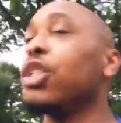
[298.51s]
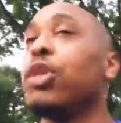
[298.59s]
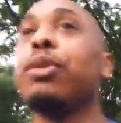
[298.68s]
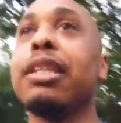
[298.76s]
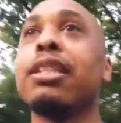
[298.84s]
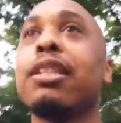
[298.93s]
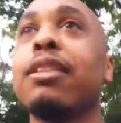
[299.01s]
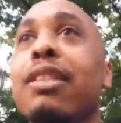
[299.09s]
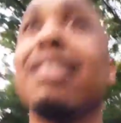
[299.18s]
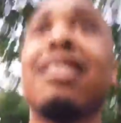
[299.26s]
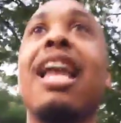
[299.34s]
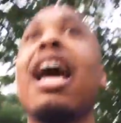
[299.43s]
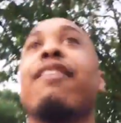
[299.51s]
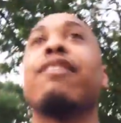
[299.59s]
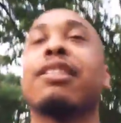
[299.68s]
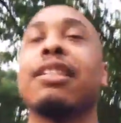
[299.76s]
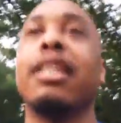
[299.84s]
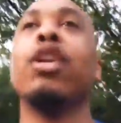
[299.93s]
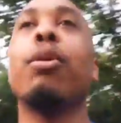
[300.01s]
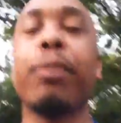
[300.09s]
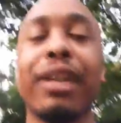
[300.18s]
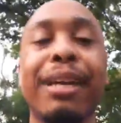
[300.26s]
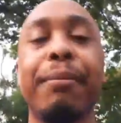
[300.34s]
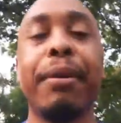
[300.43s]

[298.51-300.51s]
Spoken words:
do these lives, because I know I'm going to get